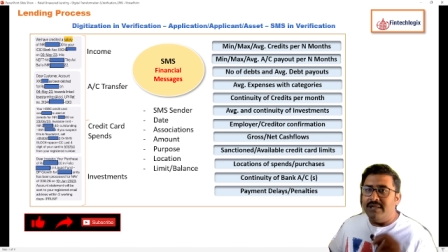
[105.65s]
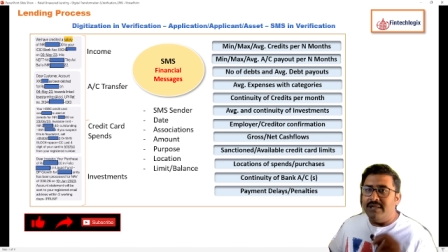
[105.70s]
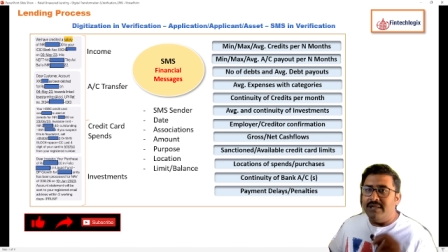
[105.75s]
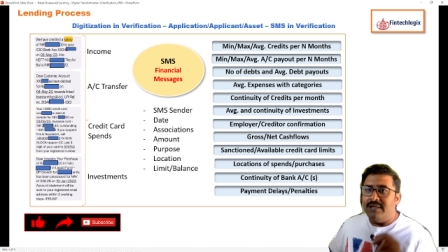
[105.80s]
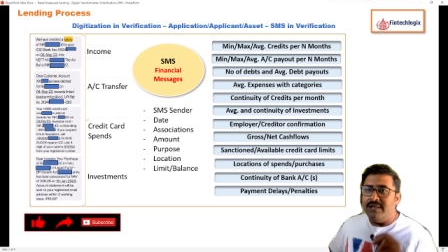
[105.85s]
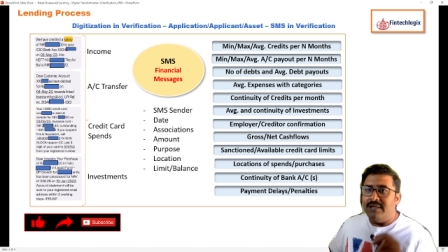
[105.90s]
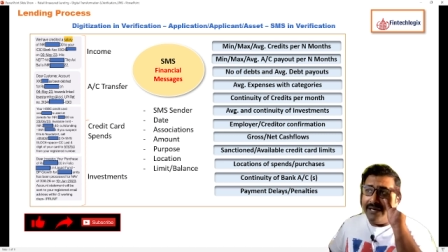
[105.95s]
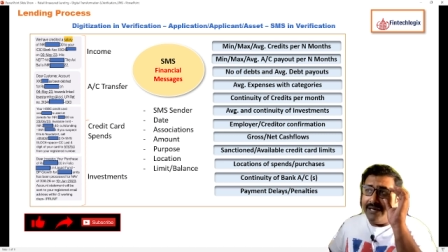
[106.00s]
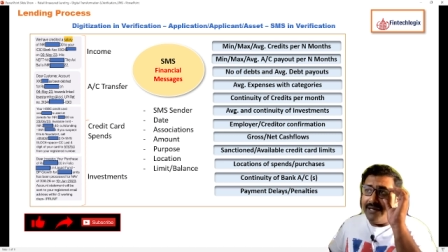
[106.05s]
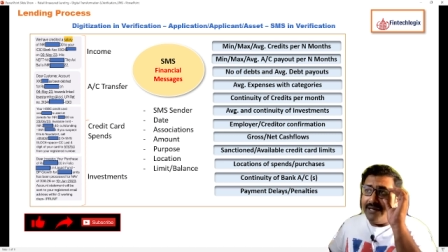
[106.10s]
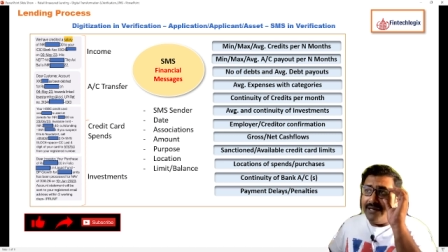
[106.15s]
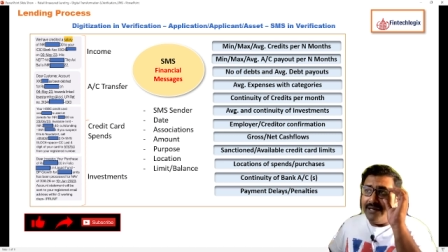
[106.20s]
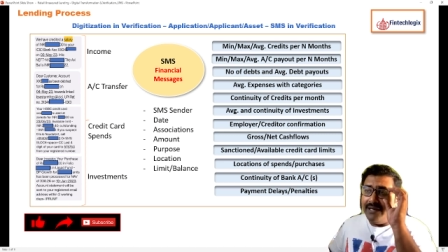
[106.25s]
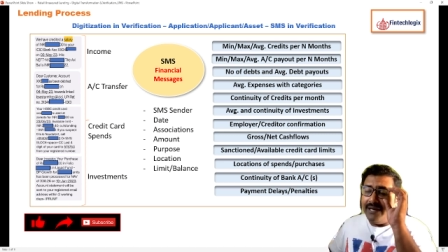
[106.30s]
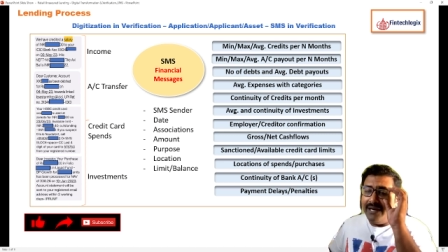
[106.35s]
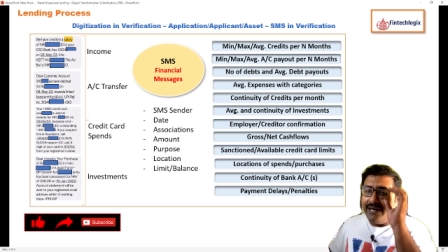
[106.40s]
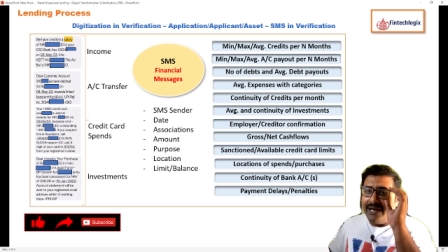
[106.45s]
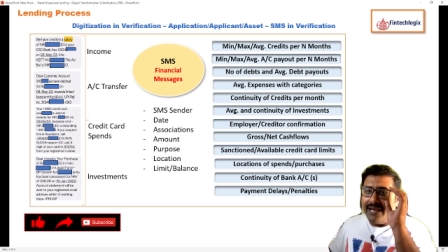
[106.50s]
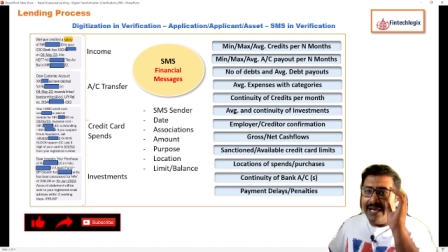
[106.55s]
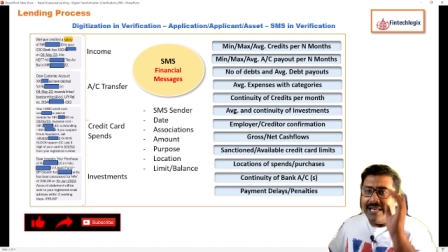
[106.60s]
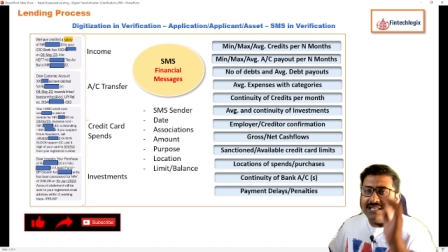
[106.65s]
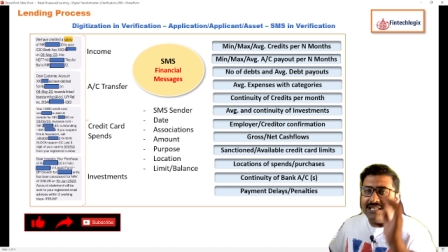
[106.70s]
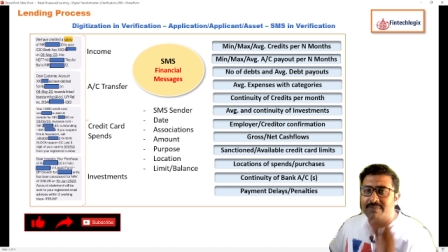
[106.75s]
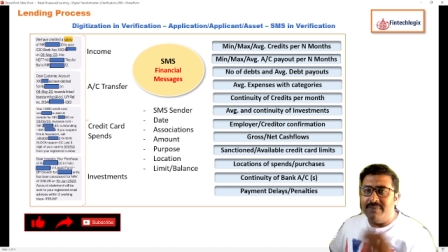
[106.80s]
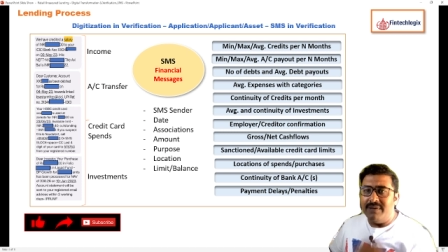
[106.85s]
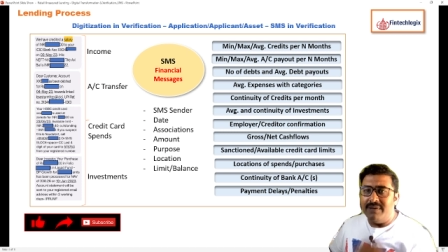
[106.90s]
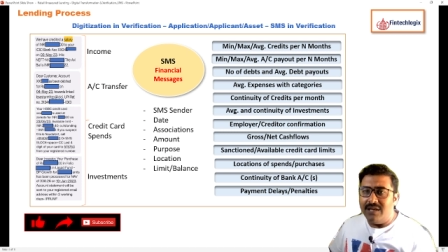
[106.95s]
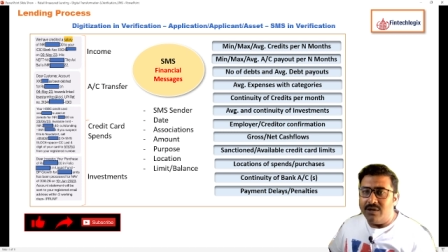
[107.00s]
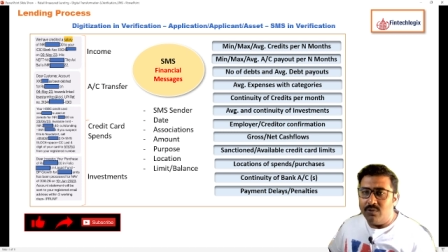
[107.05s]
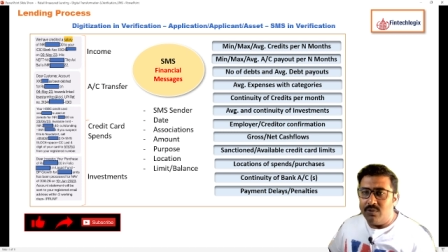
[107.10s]
data is
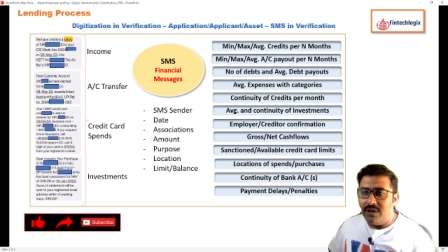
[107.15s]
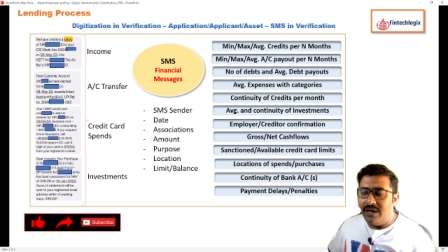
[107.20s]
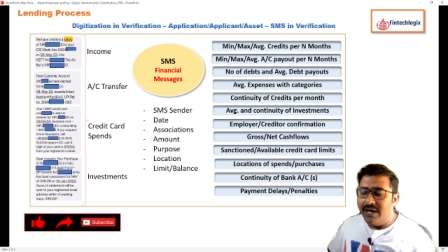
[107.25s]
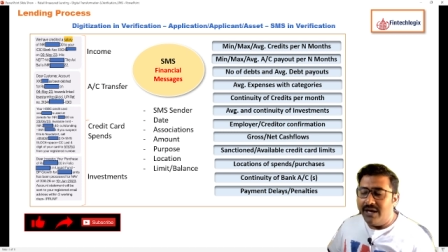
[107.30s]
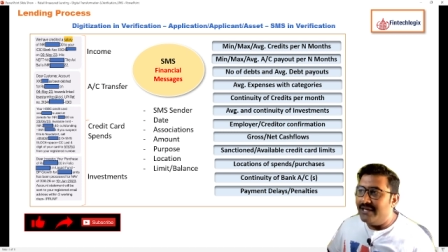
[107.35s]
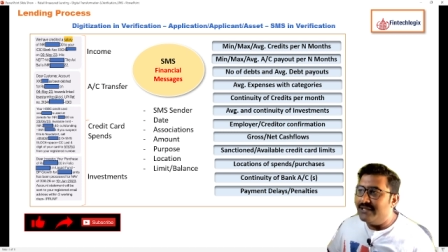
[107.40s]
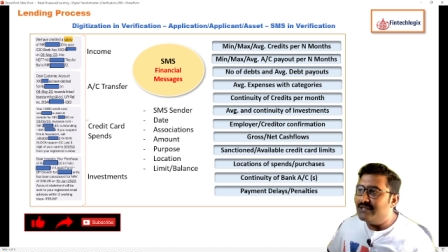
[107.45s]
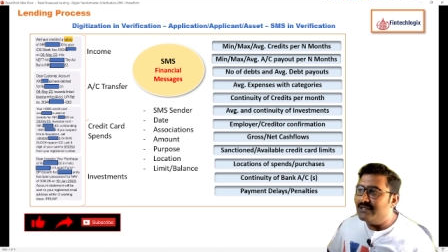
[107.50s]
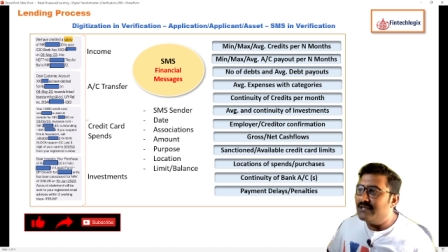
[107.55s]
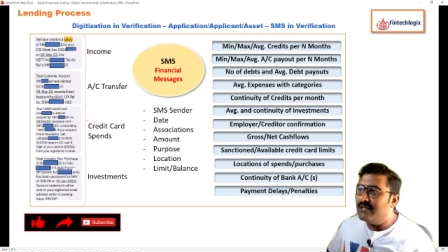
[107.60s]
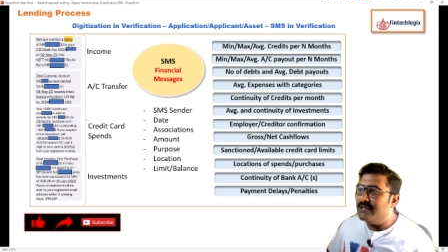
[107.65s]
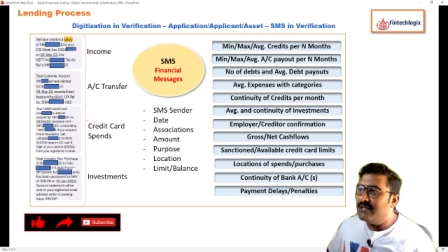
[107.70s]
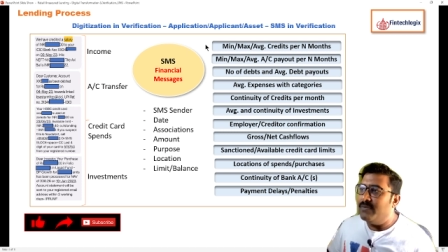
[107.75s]
being utilized.